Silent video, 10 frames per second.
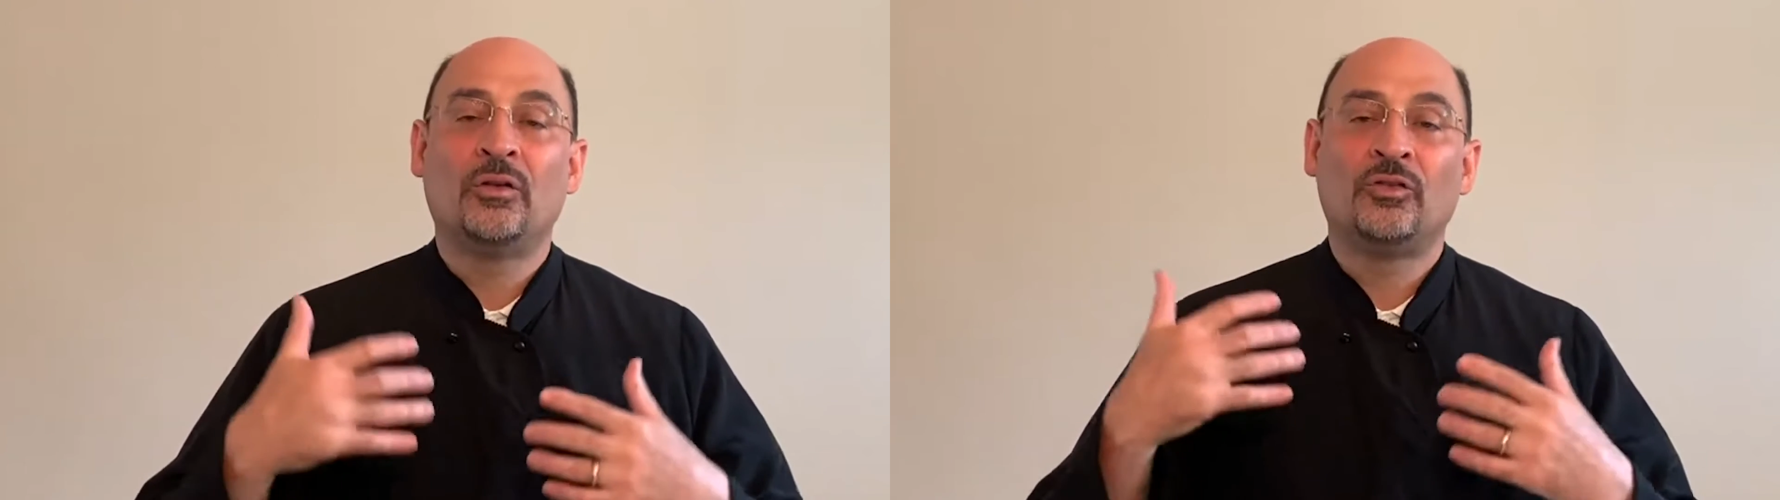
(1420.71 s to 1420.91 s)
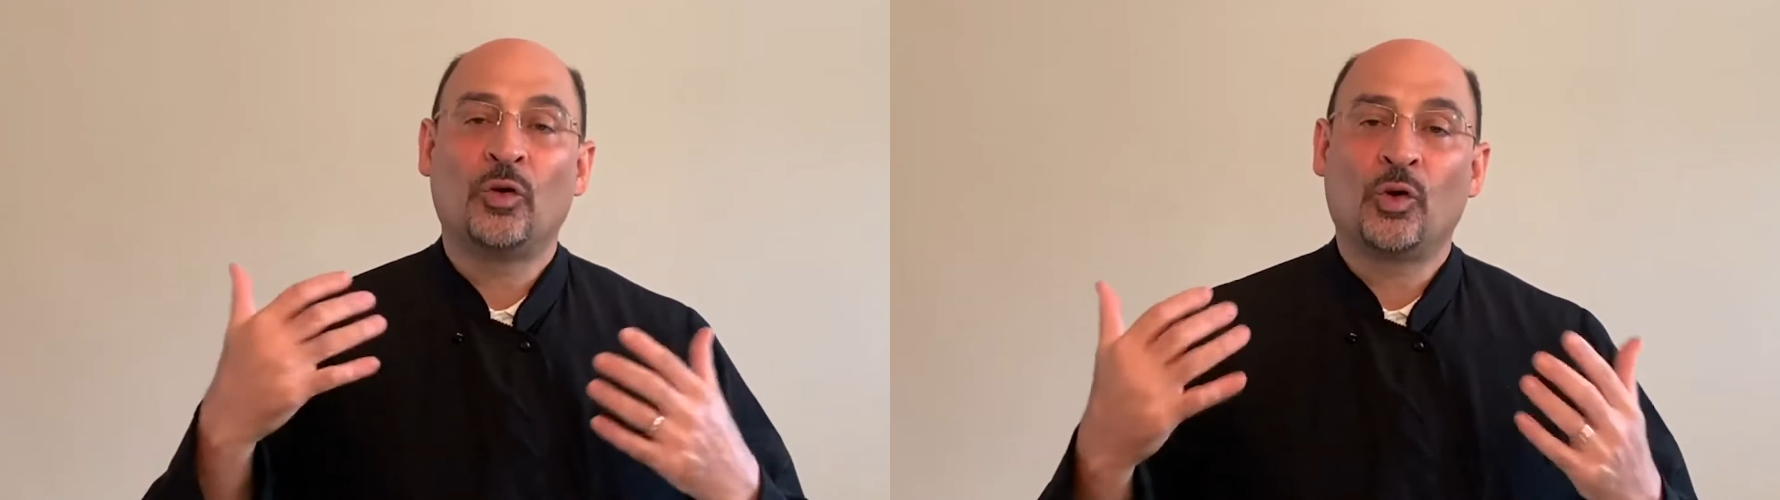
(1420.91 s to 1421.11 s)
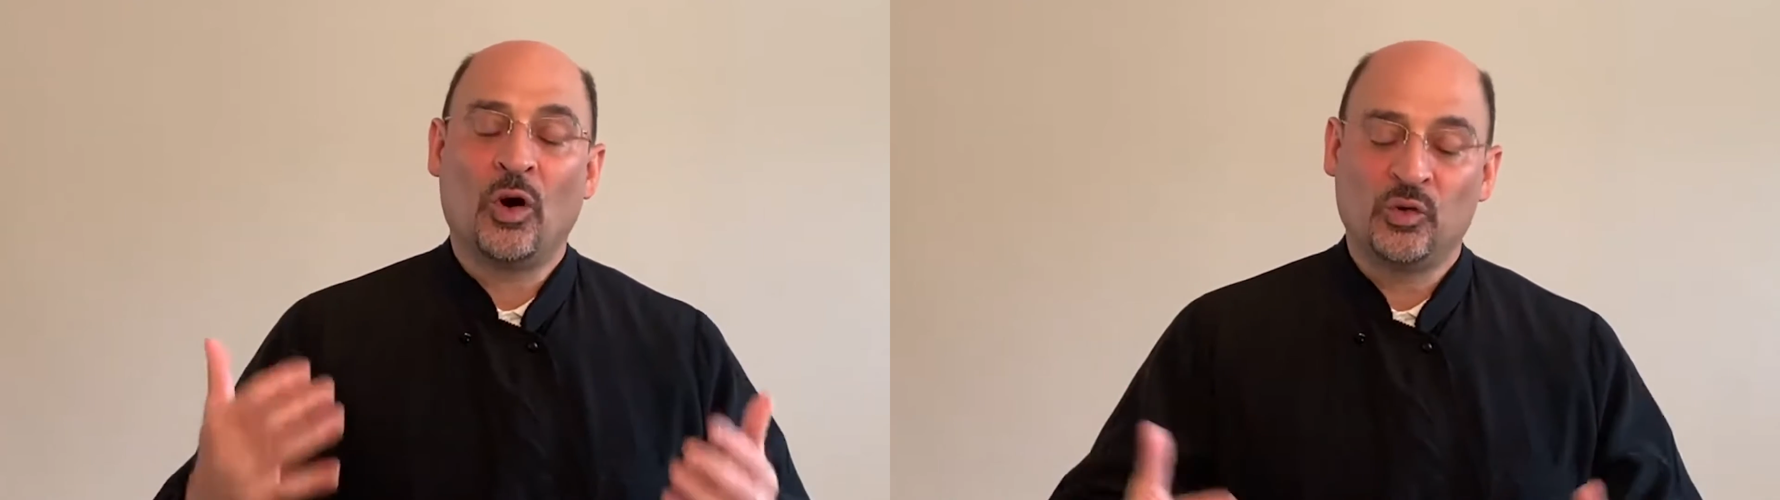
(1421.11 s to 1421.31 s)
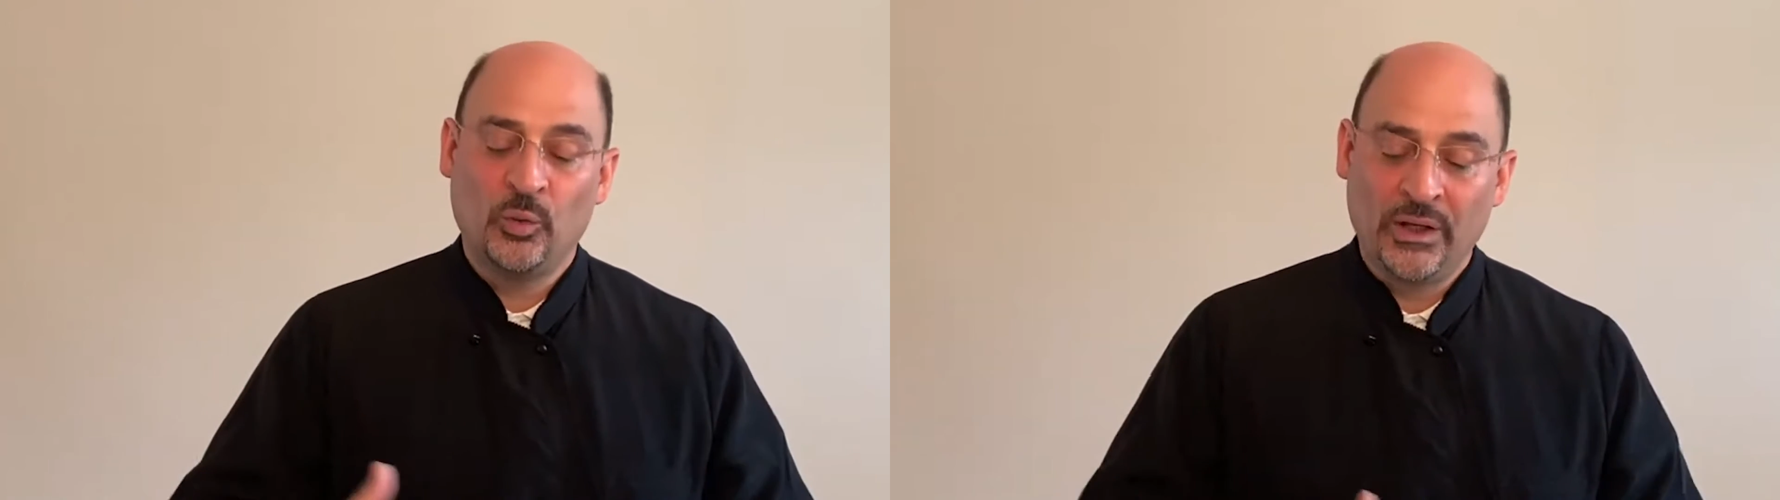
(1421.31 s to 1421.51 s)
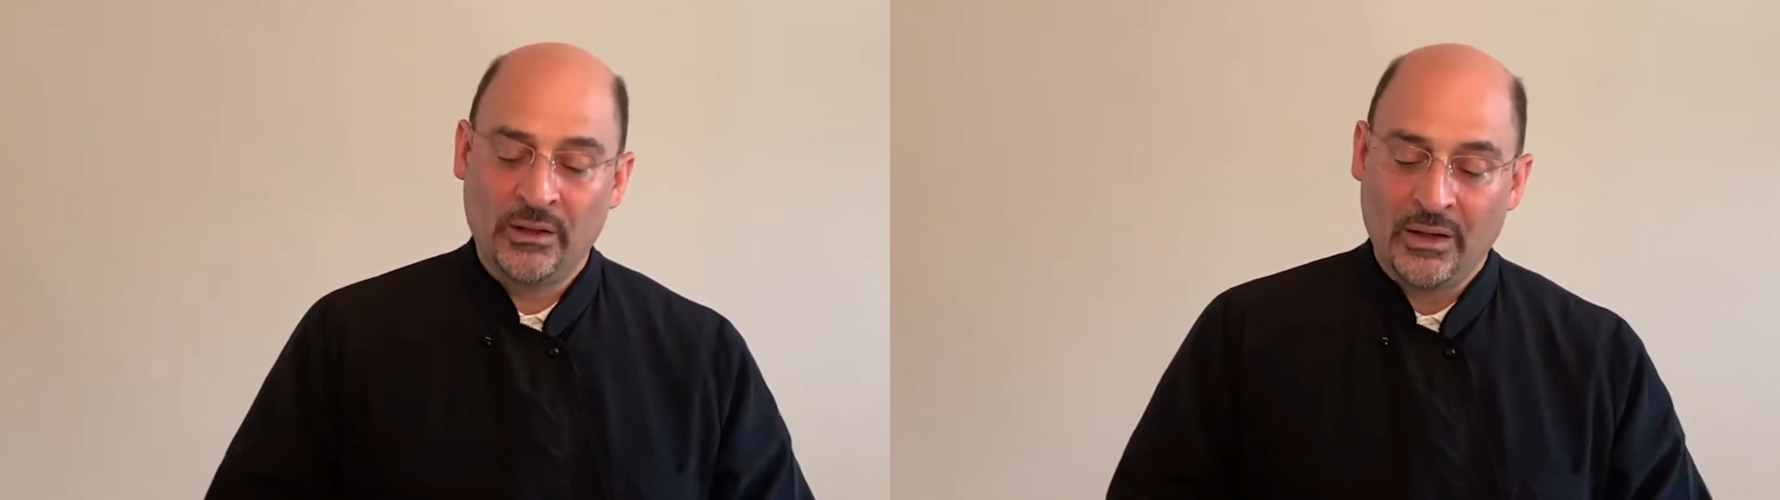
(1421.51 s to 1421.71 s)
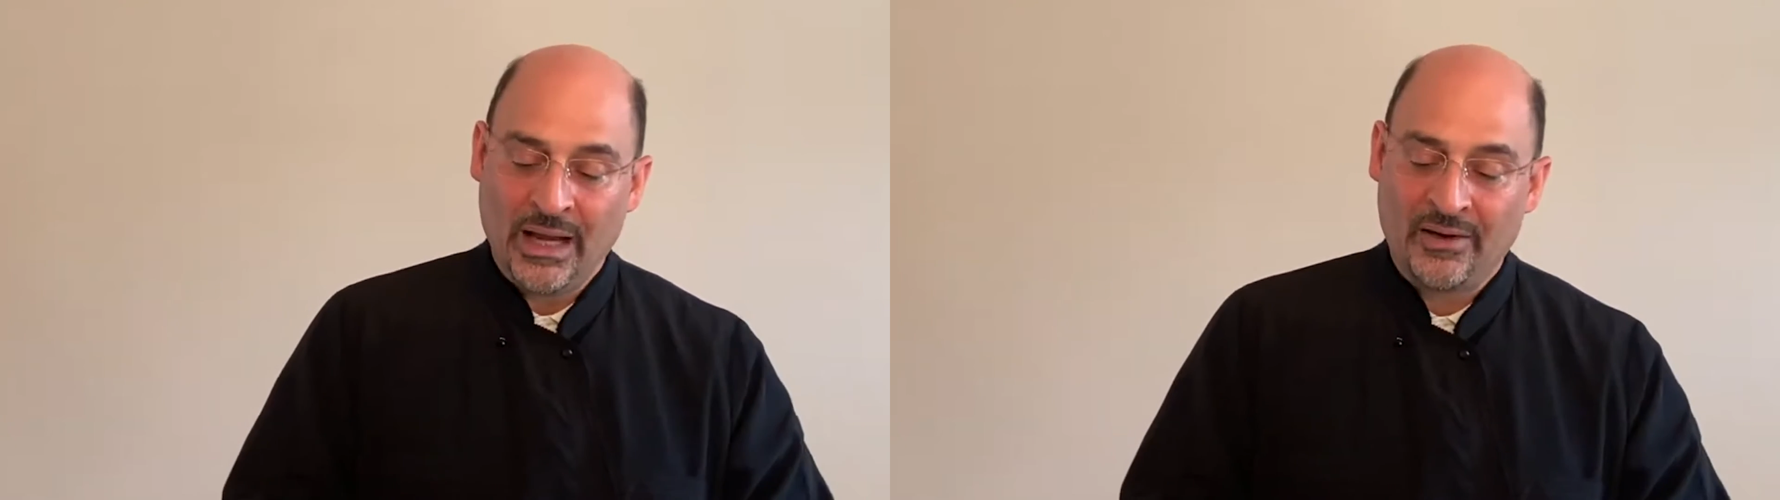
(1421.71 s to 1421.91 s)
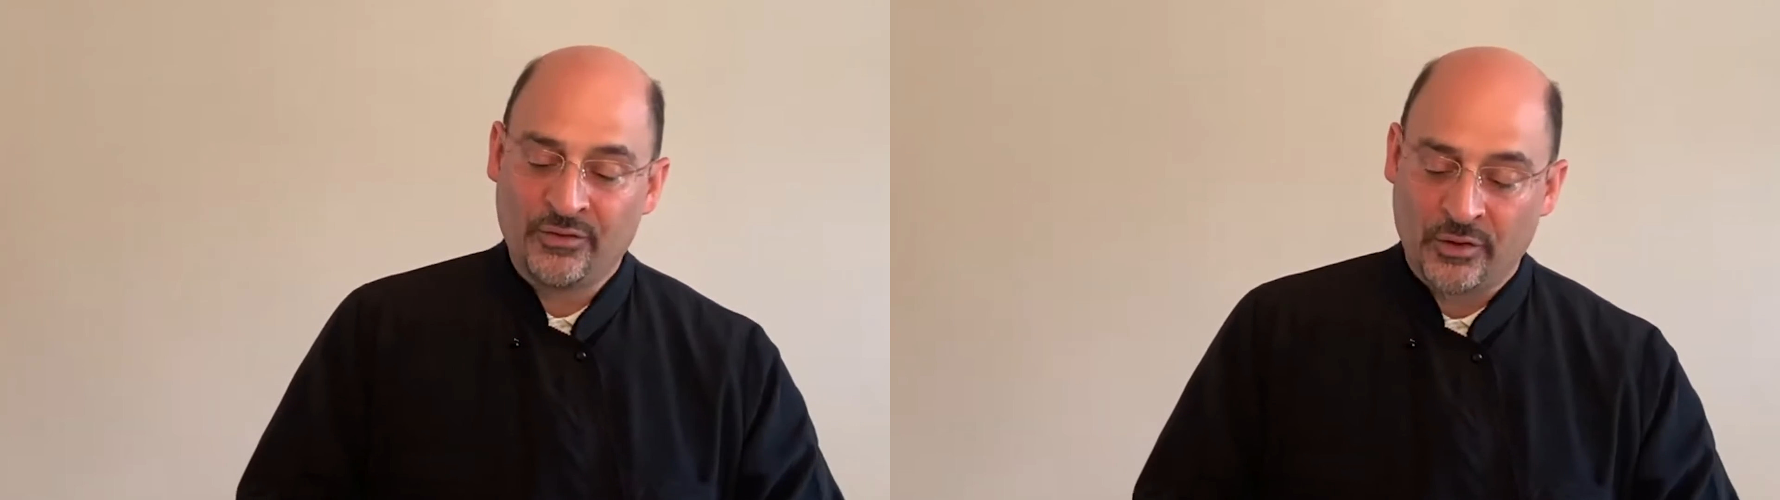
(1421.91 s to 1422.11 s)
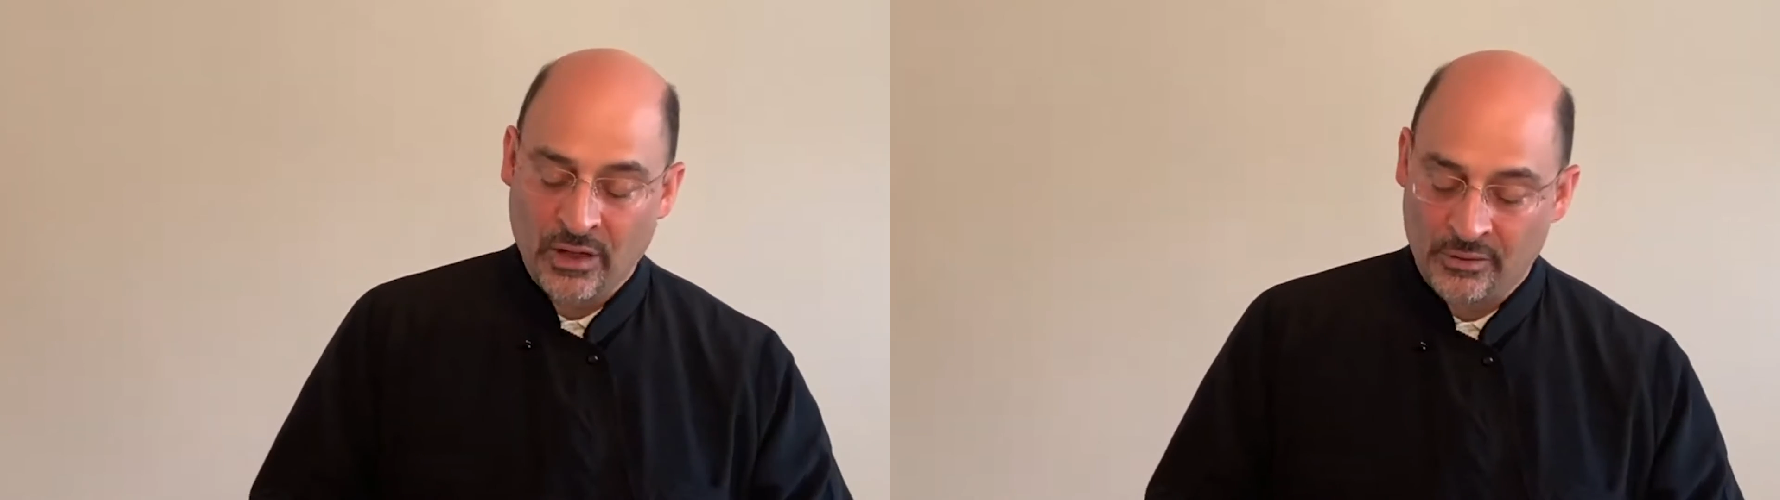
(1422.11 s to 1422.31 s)
so-called win
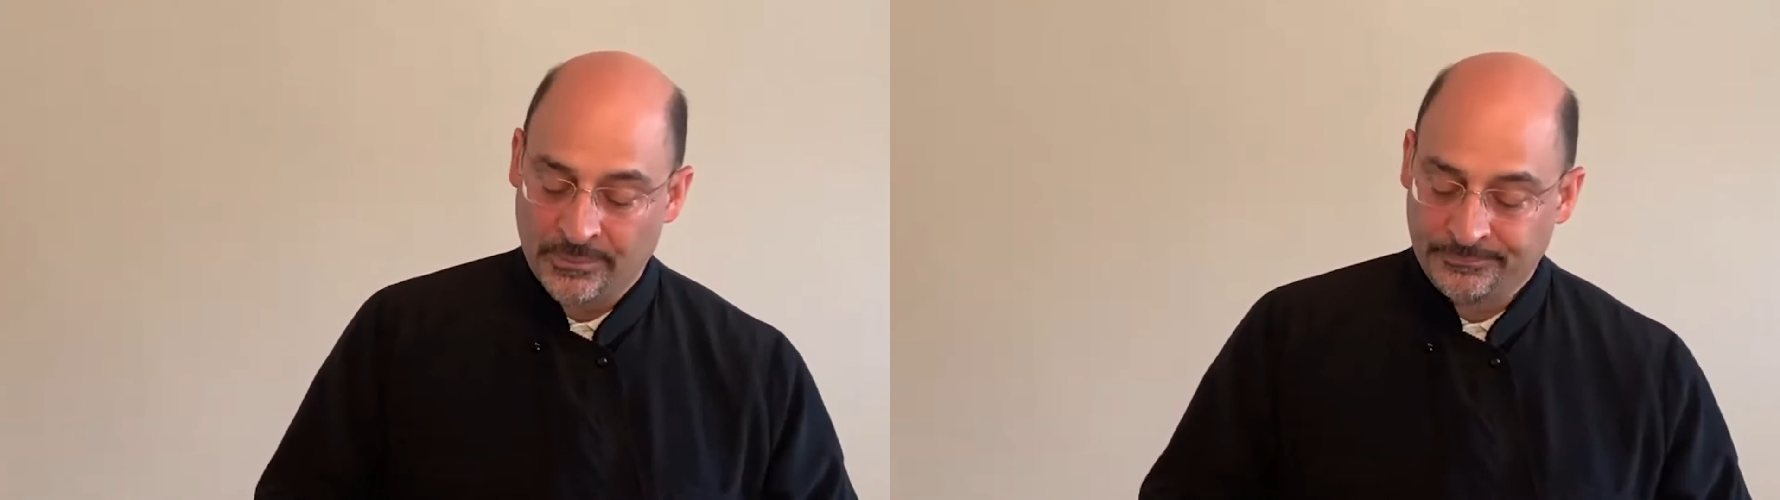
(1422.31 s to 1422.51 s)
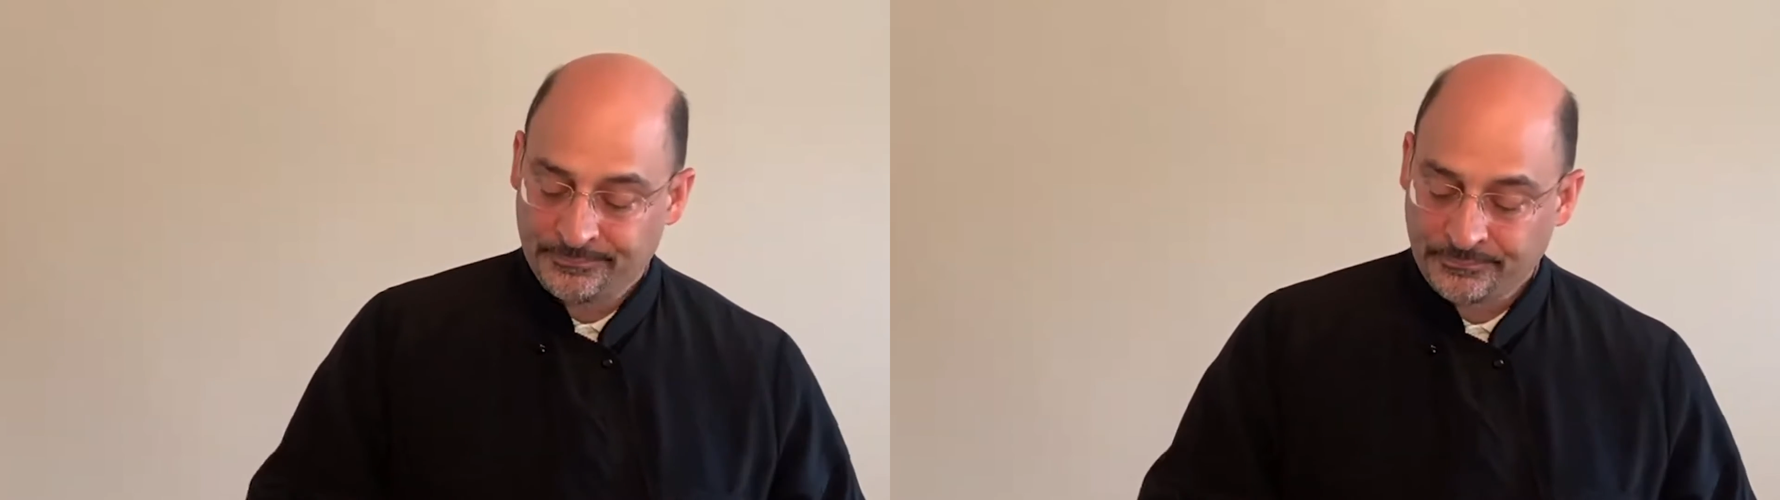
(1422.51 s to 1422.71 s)
after another.